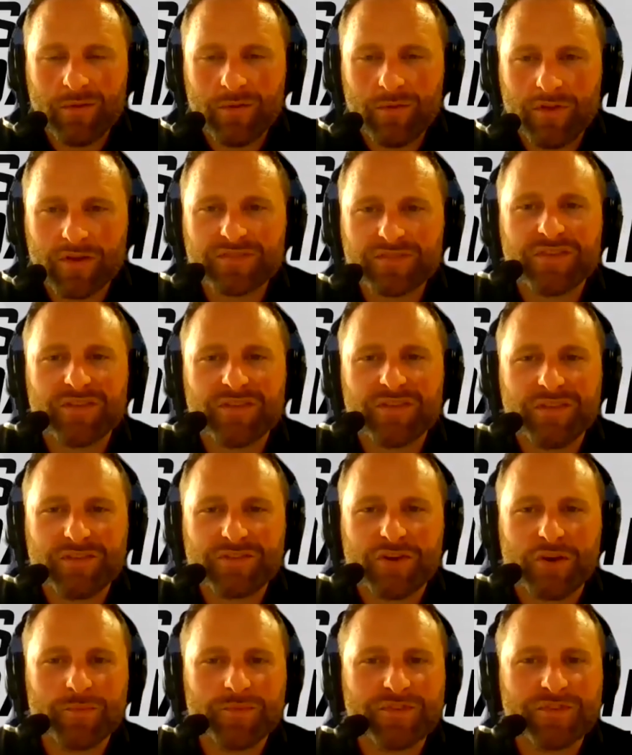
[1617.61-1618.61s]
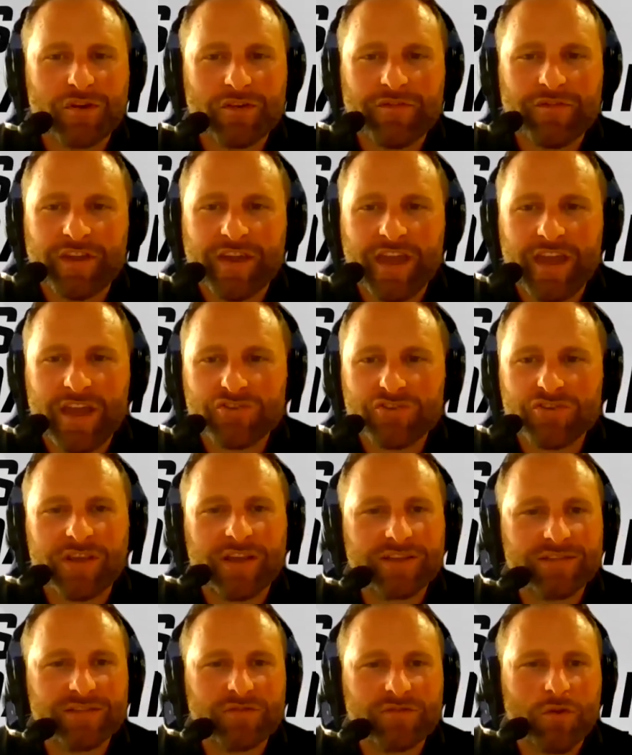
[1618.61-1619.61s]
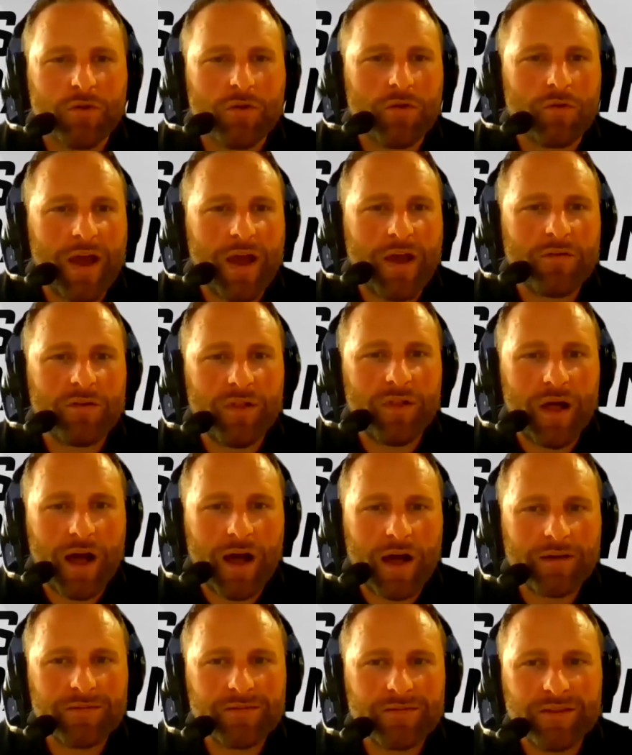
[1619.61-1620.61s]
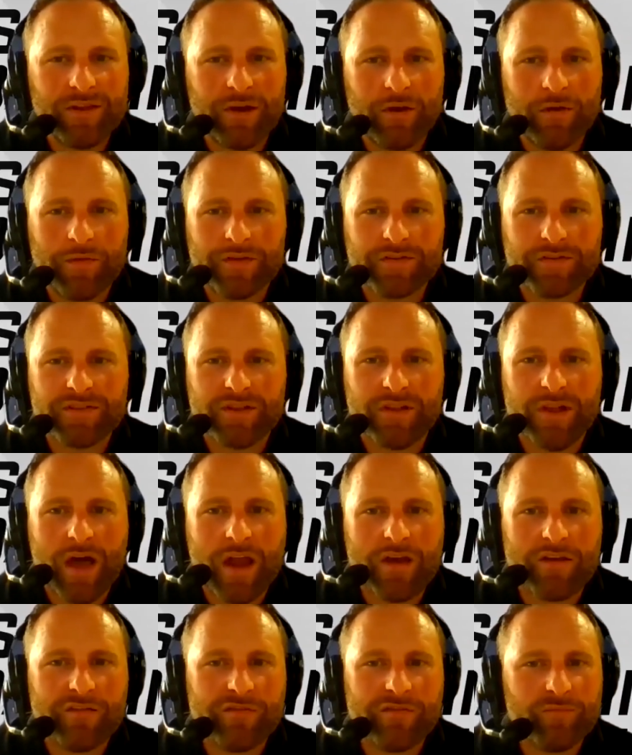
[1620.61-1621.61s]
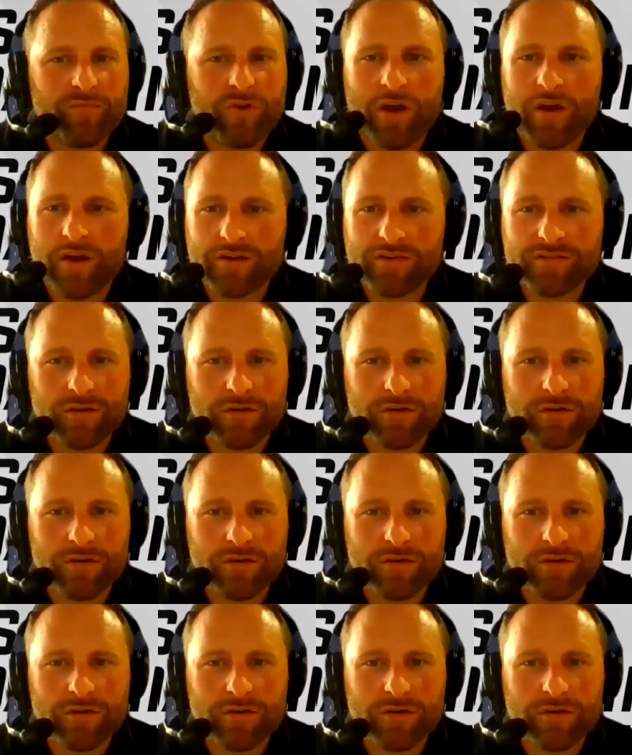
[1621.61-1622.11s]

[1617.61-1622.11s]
there's a, the term certification gets thrown around a lot, you know, and there's a lot of product